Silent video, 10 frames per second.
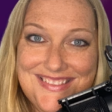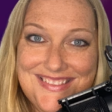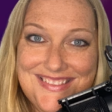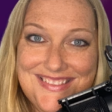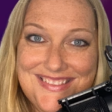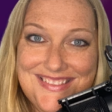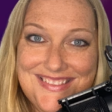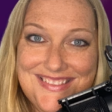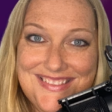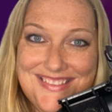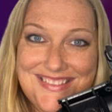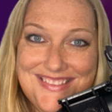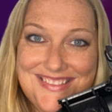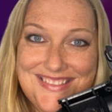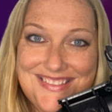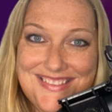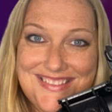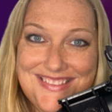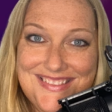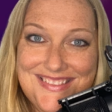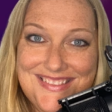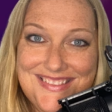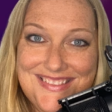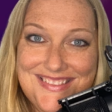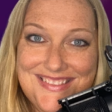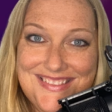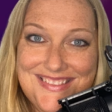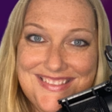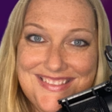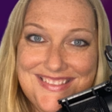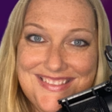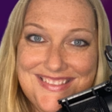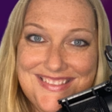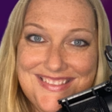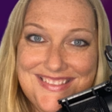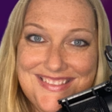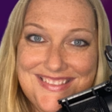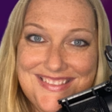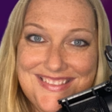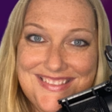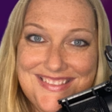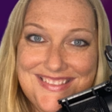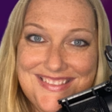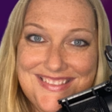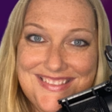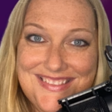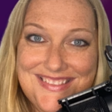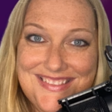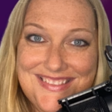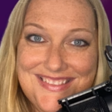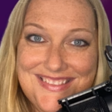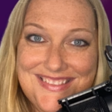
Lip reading: The face doesn't move, so there is nothing to read.